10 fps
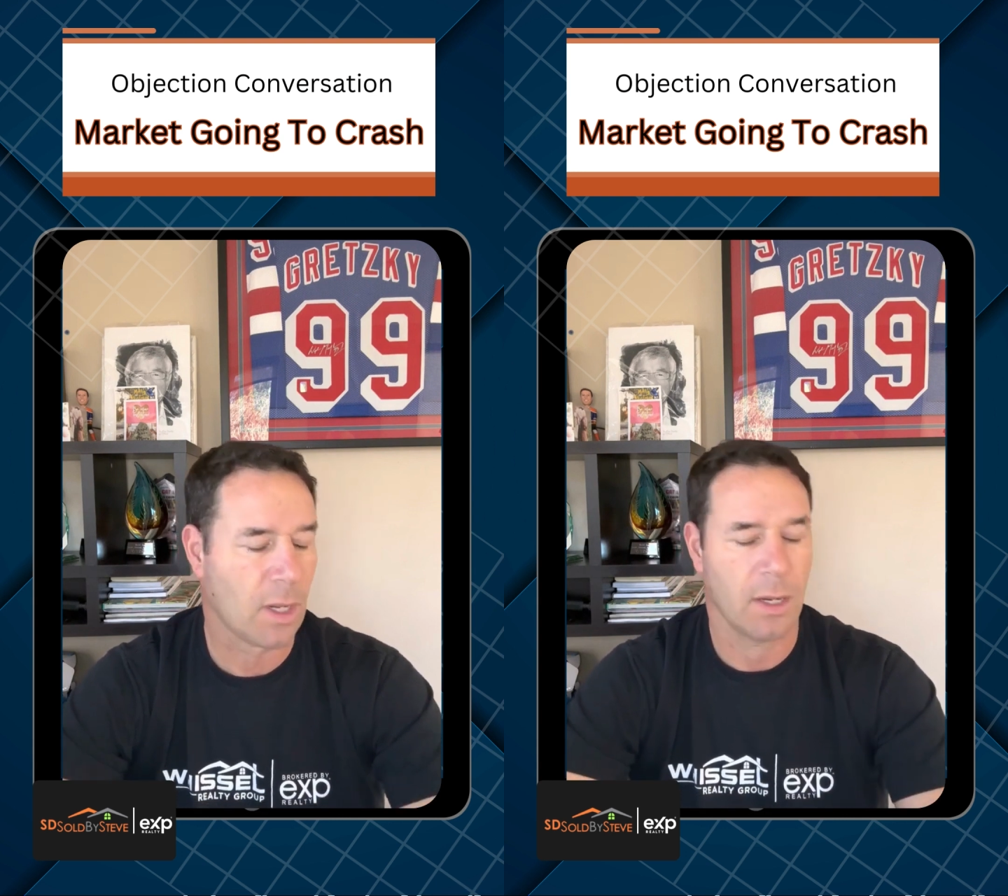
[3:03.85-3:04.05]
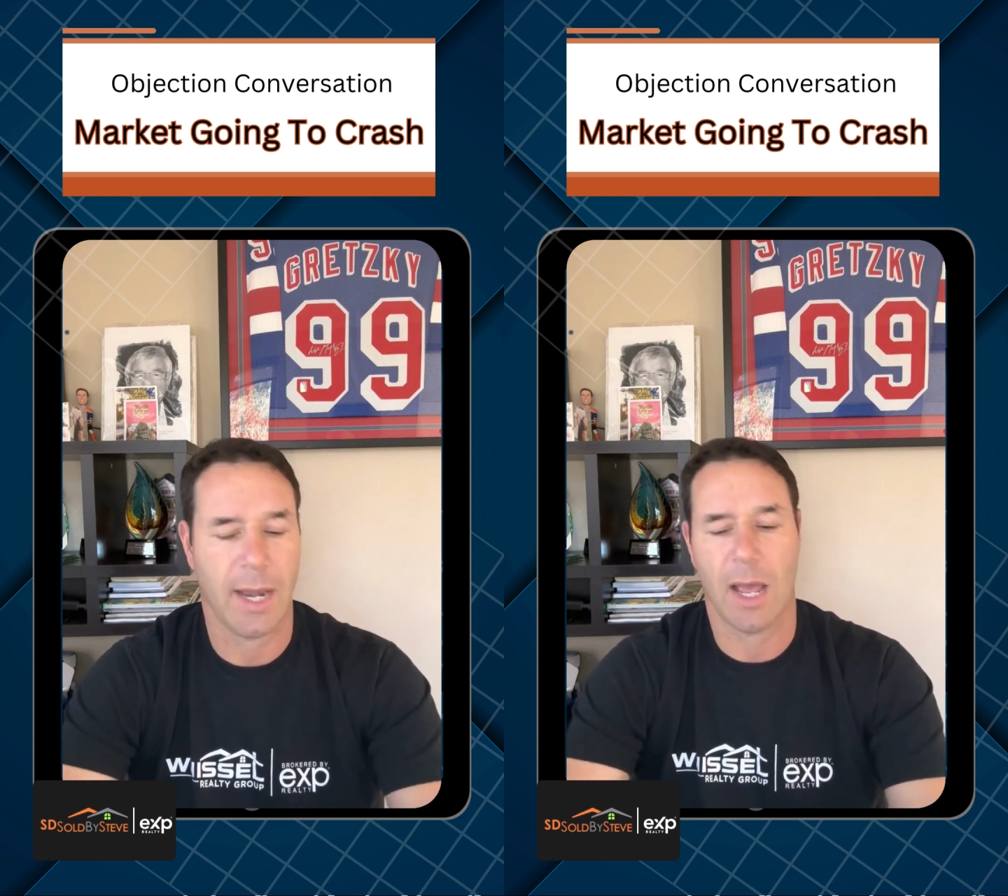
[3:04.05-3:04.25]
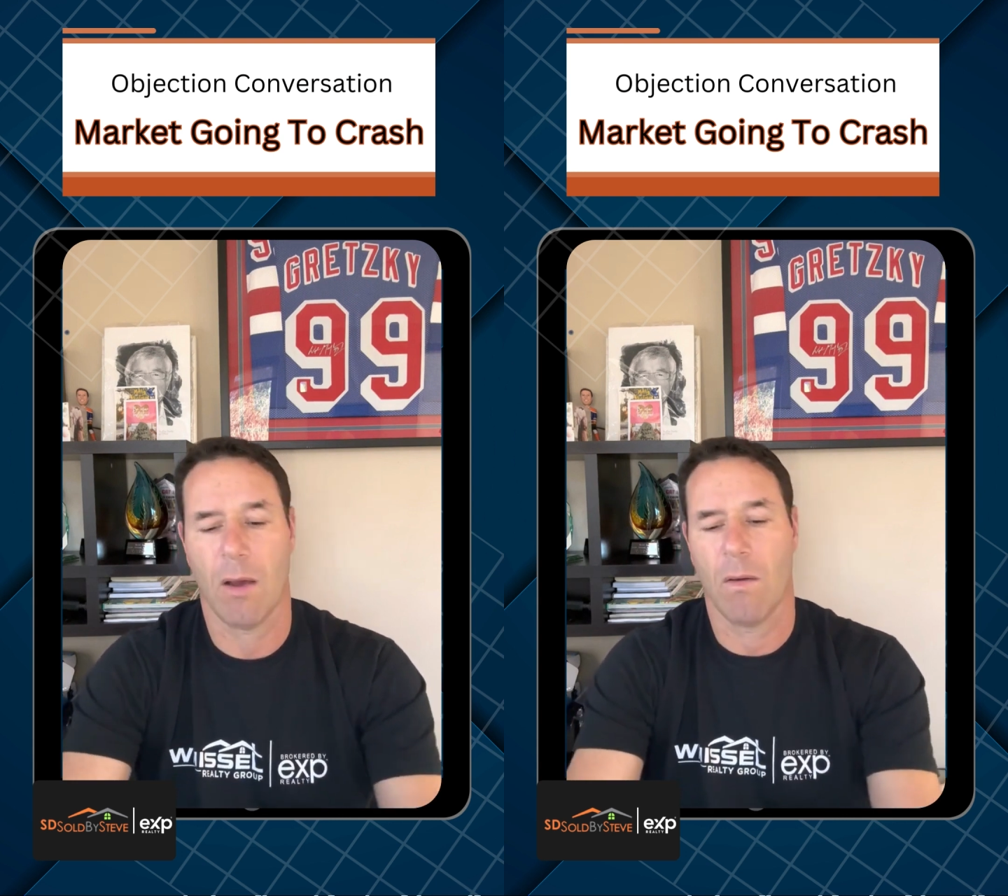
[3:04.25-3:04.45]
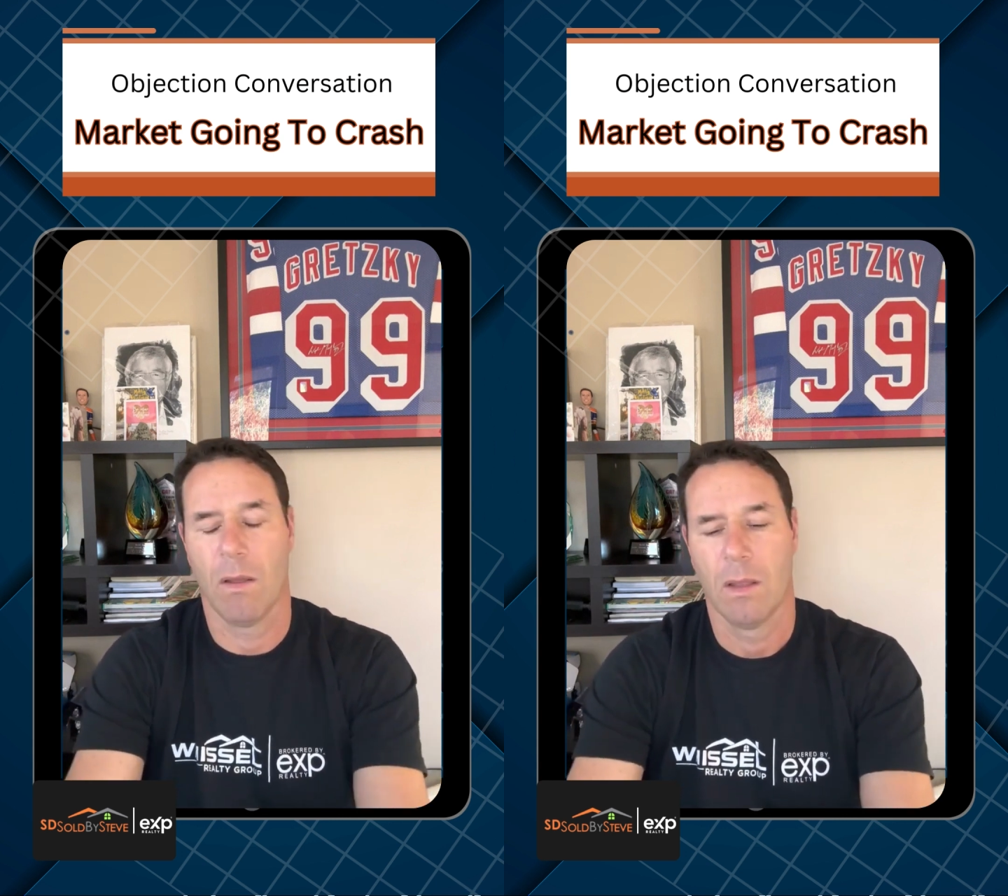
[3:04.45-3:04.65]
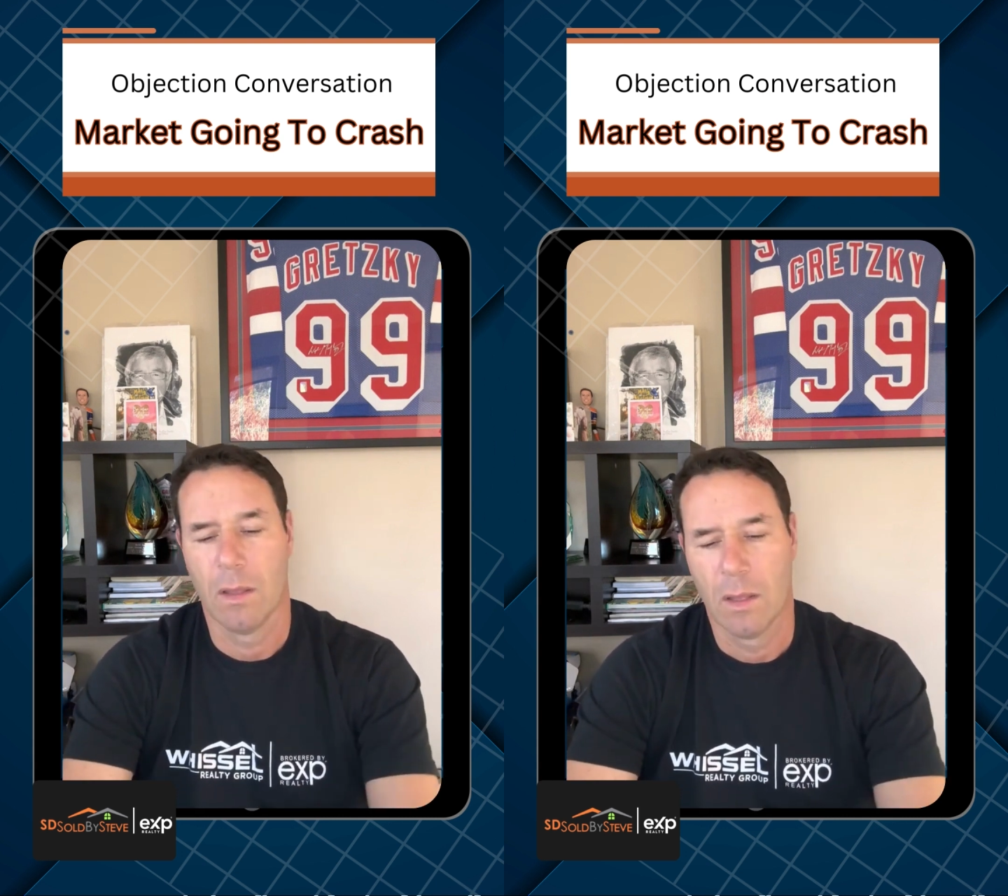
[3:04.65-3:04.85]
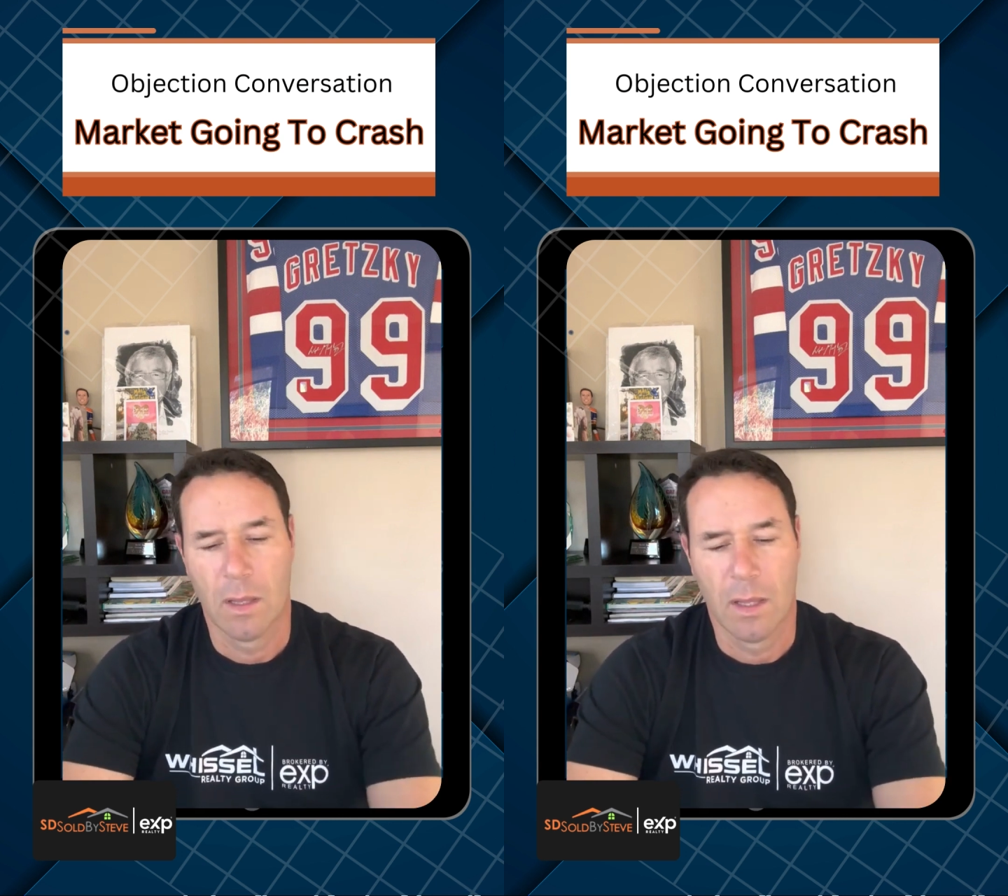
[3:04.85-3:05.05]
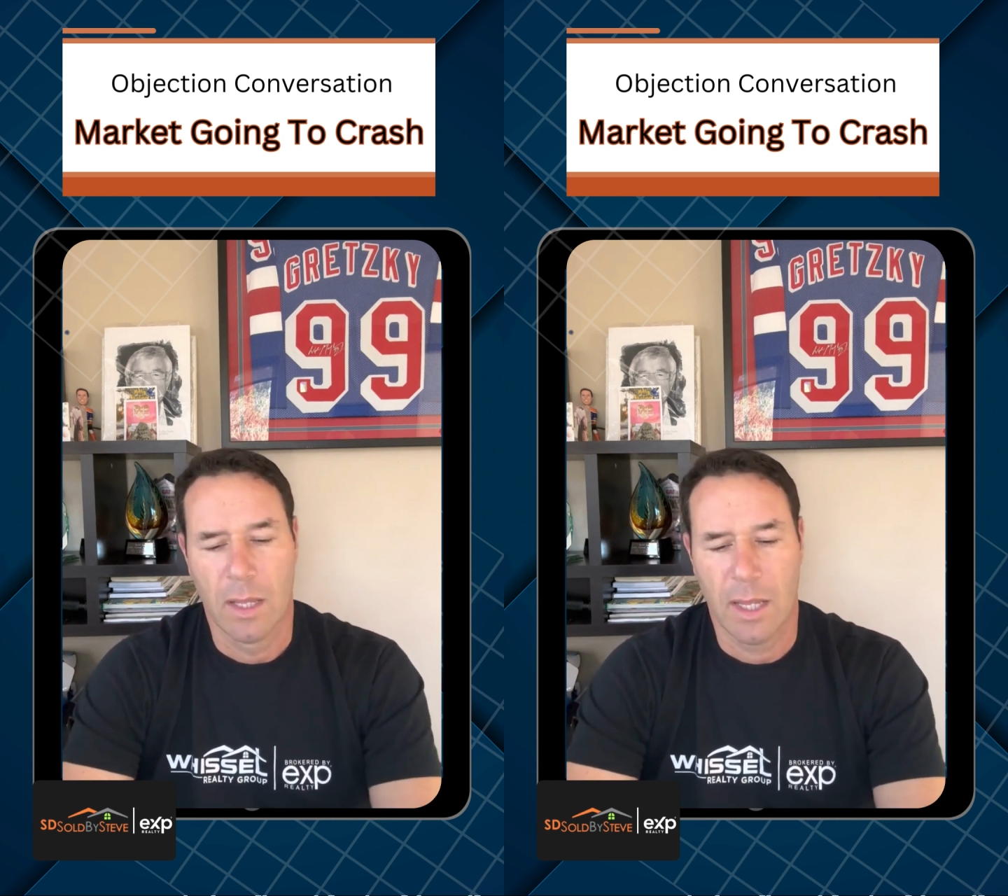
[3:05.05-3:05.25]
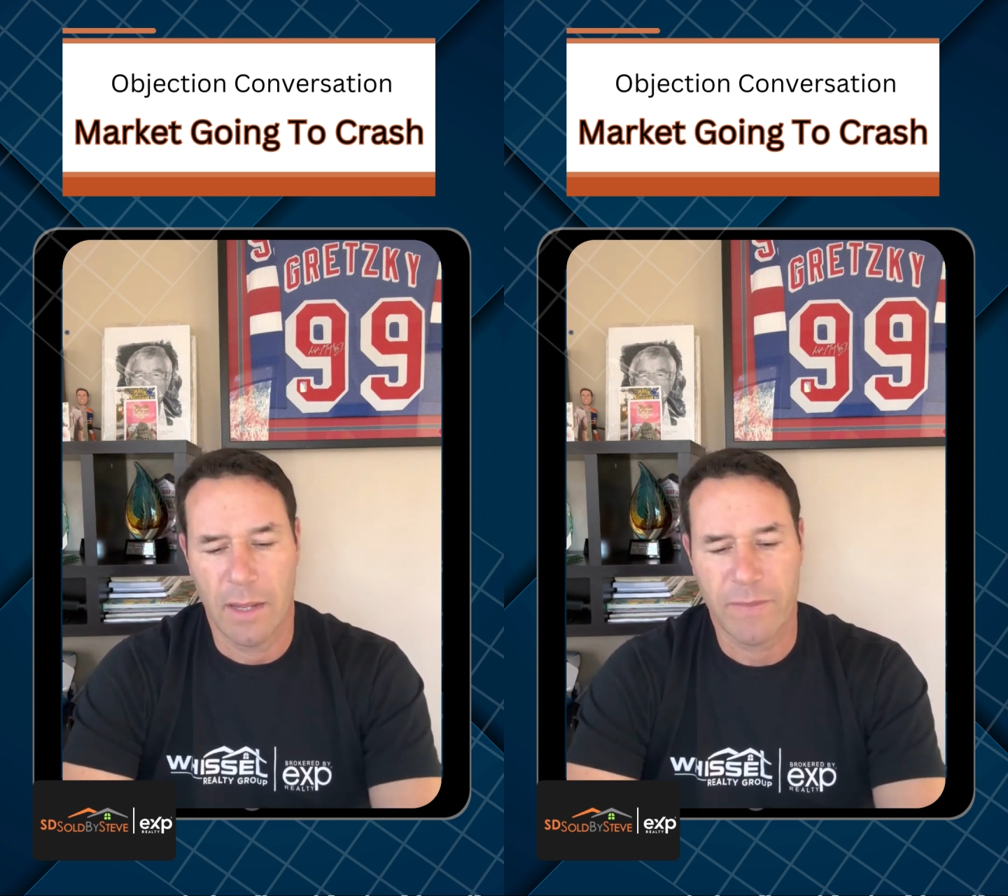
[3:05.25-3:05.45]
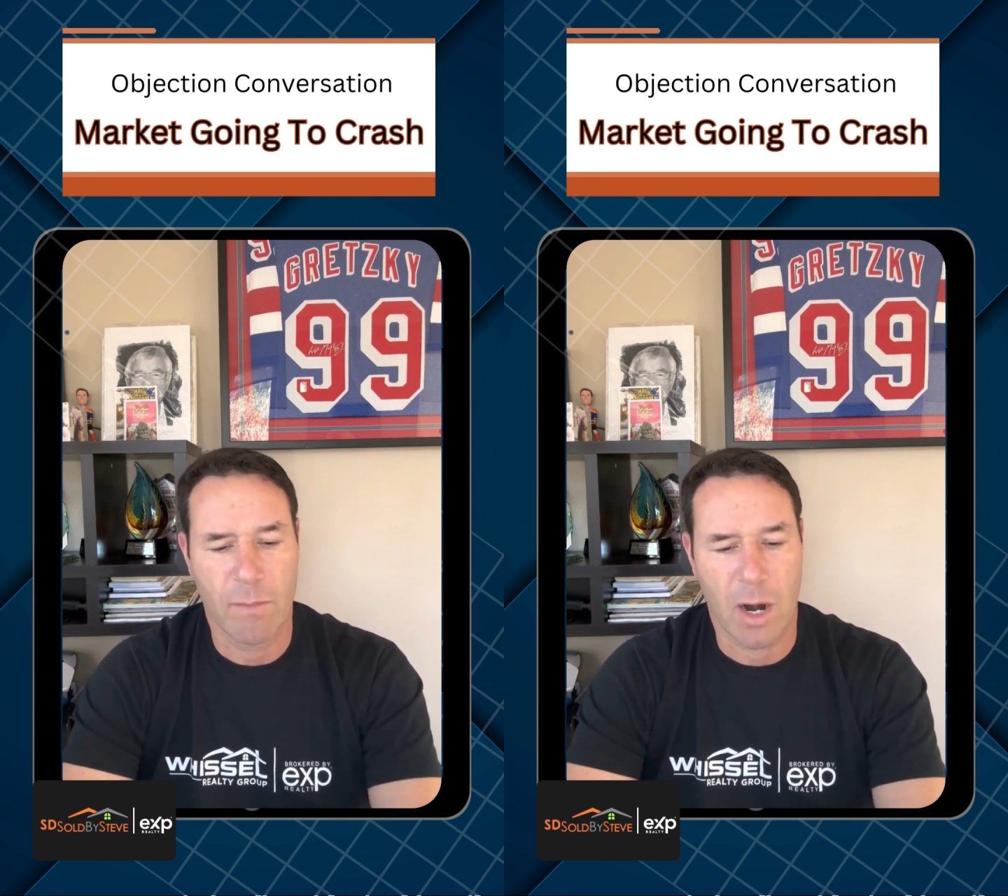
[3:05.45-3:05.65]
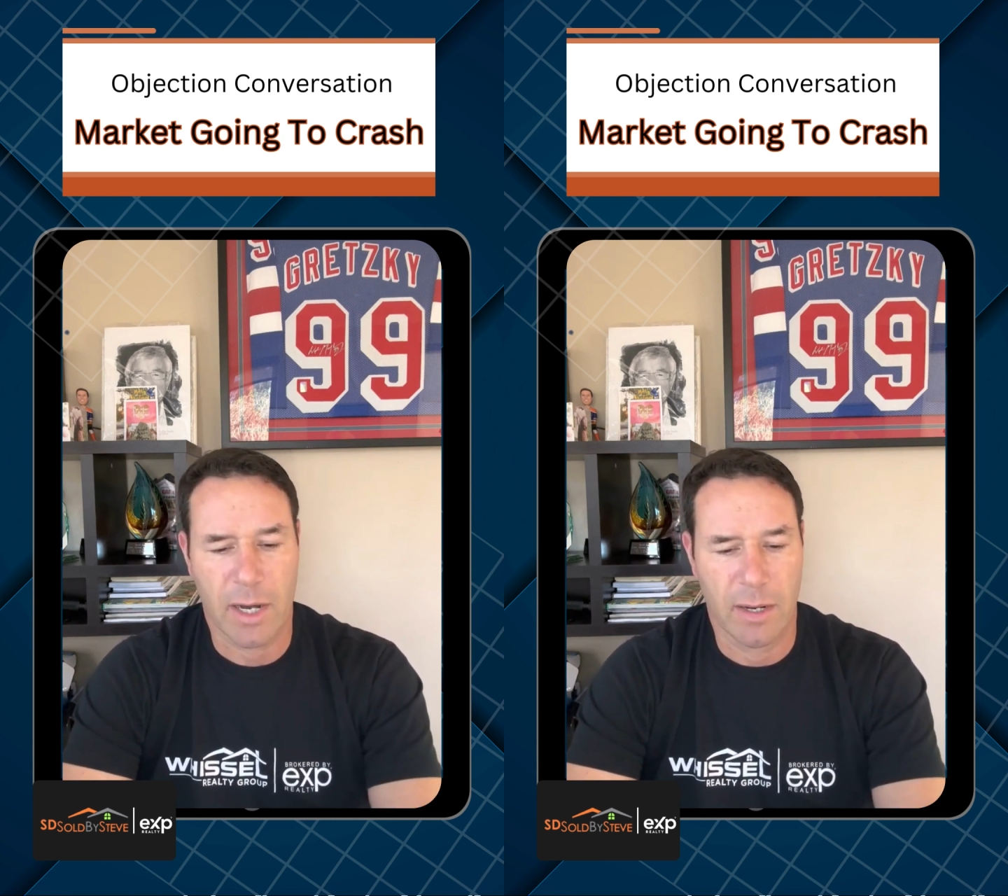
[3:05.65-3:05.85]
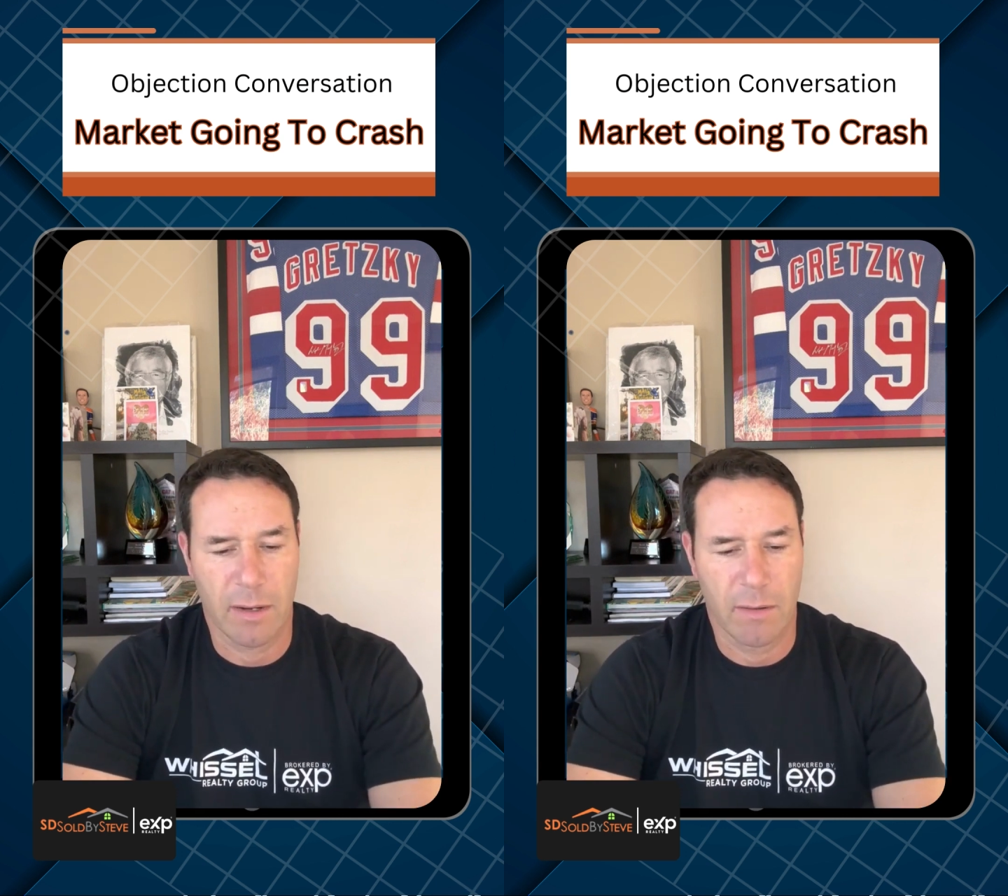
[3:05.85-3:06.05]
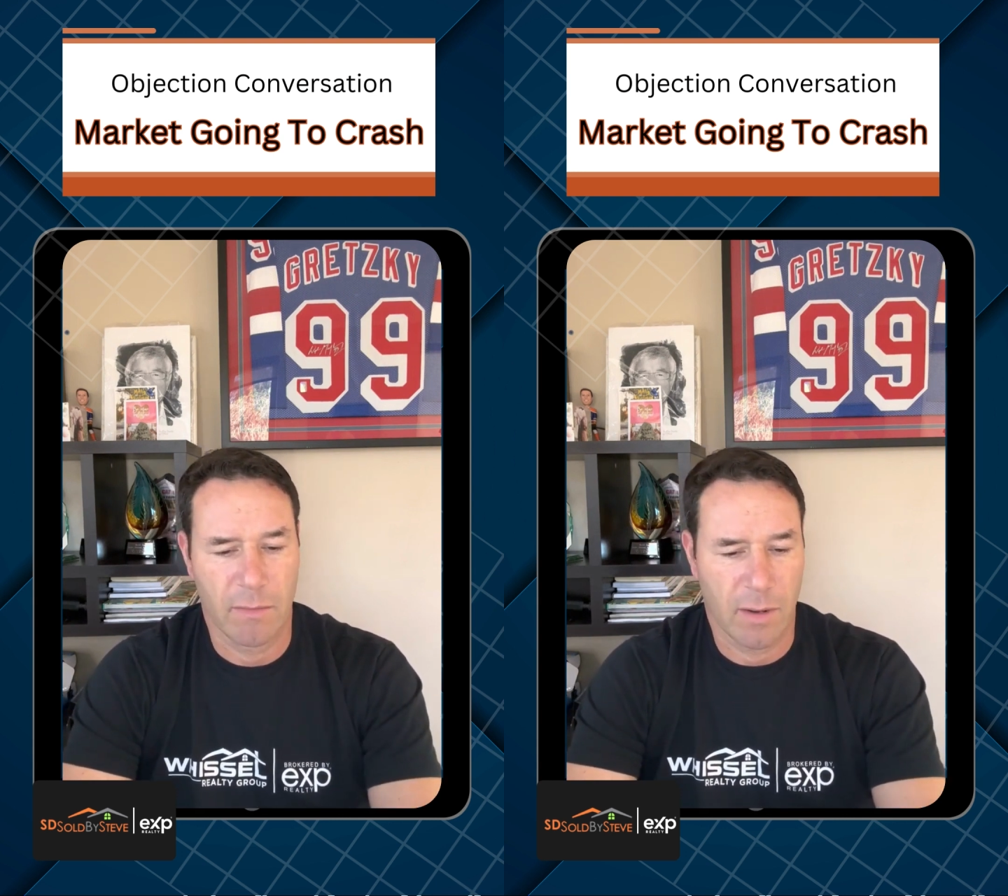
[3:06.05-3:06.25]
Now, if the market